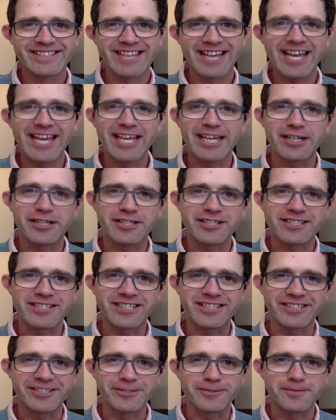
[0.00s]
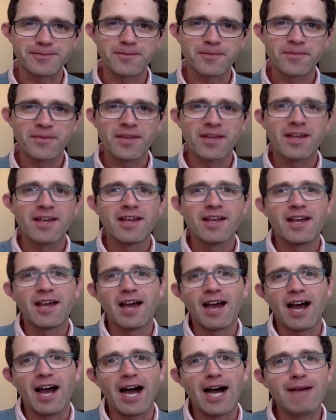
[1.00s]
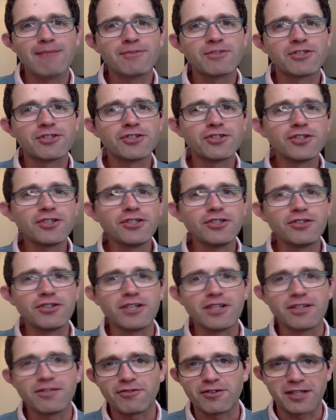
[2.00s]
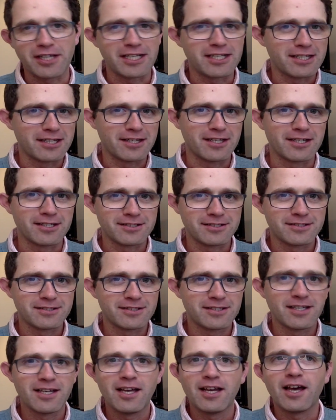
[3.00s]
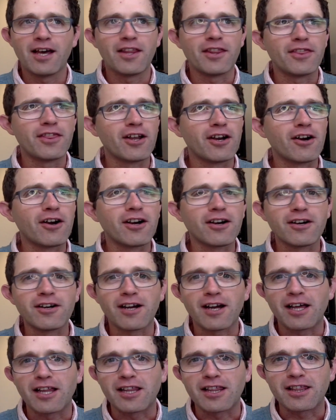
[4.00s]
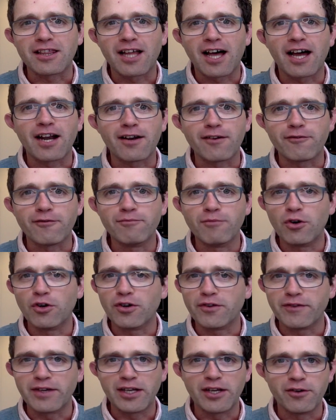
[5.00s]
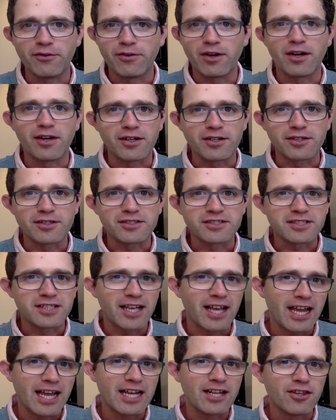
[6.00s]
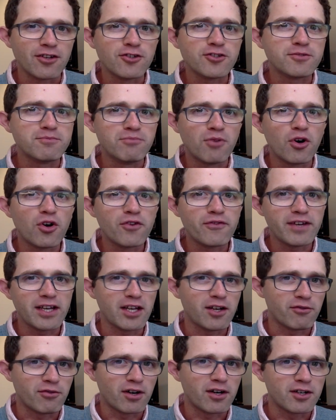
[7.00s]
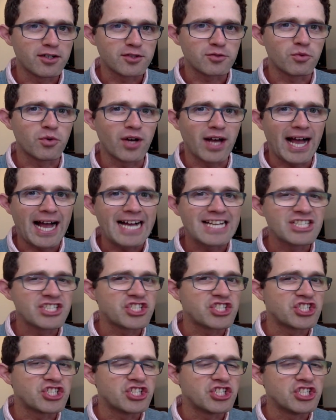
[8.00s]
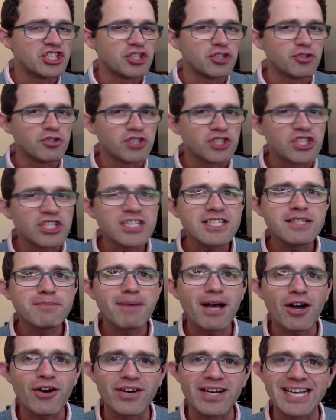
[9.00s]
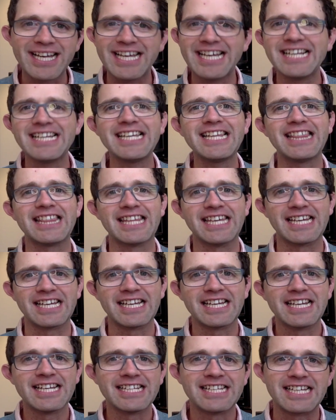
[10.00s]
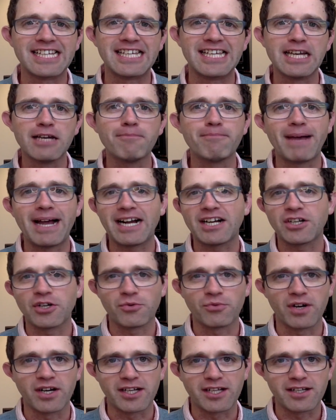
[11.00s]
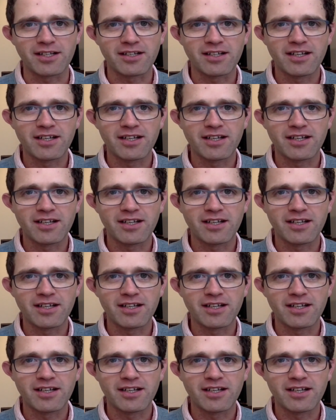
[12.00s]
Hey, good to see you. I'm sure you can relate to this. There are a lot of motivated runners, and those motivated runners will ask to do just about anything to get back to running.